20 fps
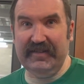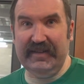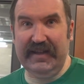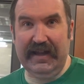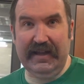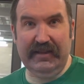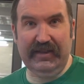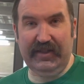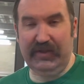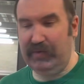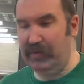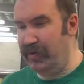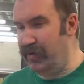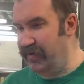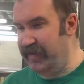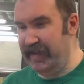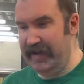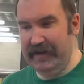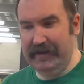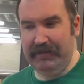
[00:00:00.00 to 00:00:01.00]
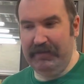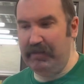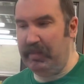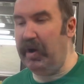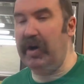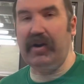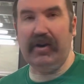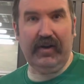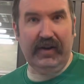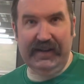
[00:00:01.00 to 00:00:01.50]
they threw them
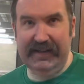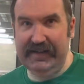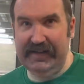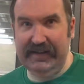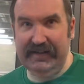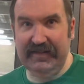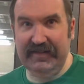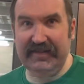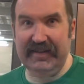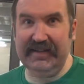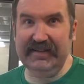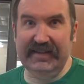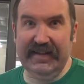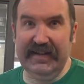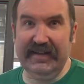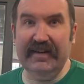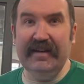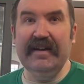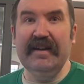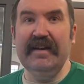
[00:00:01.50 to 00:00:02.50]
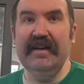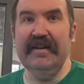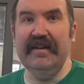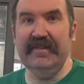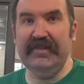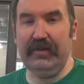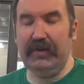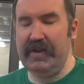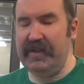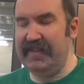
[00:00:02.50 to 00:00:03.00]
parties, they did
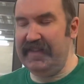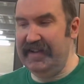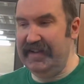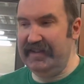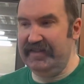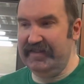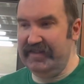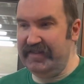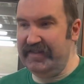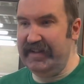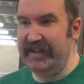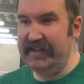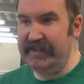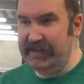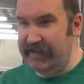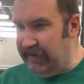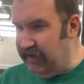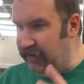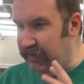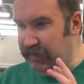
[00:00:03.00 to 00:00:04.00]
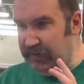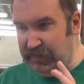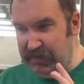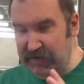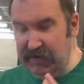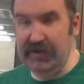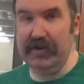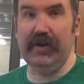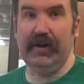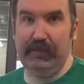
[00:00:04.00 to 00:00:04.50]
sort of things to say, you know,
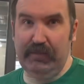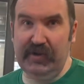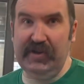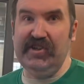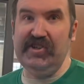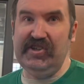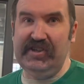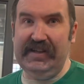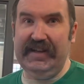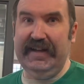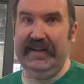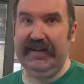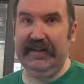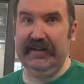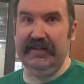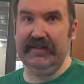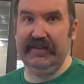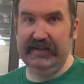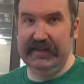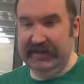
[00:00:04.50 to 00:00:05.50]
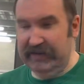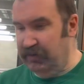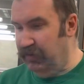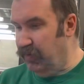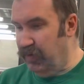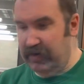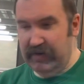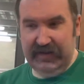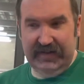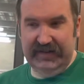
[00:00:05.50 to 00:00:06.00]
you're appreciated. The
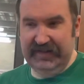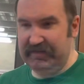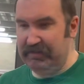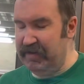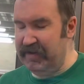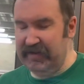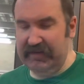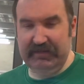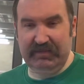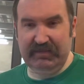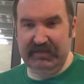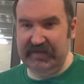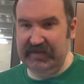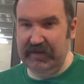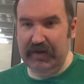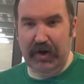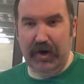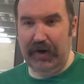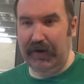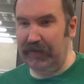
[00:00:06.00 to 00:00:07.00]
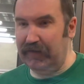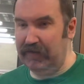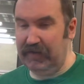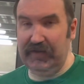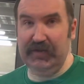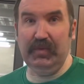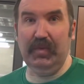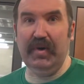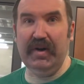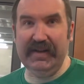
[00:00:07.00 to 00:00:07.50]
war has been over
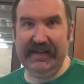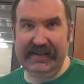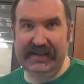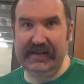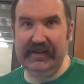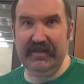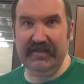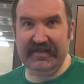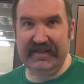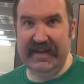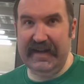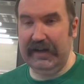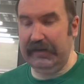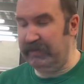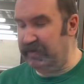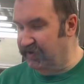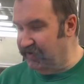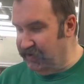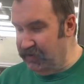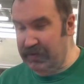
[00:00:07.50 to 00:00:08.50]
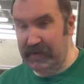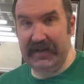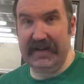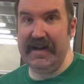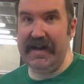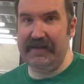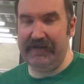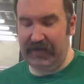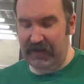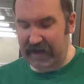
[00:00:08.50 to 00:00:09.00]
for 20 years now, but you are
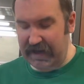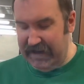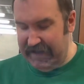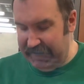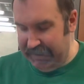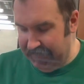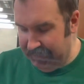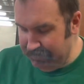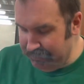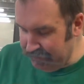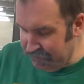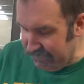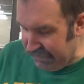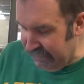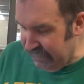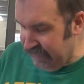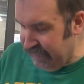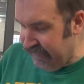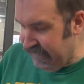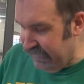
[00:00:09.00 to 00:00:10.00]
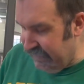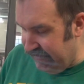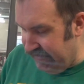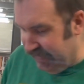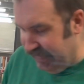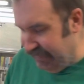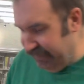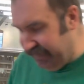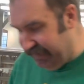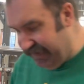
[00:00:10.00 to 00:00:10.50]
not forgotten.
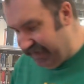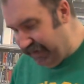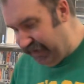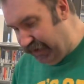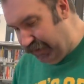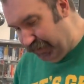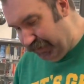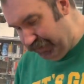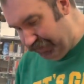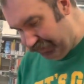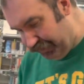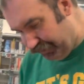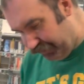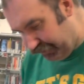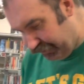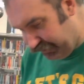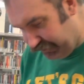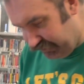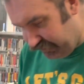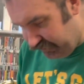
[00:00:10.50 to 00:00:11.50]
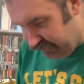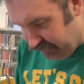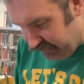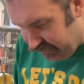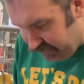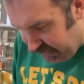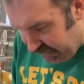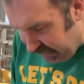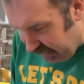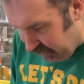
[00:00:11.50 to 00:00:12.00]
And so
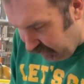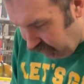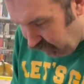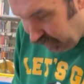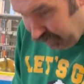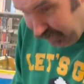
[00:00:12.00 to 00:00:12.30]
what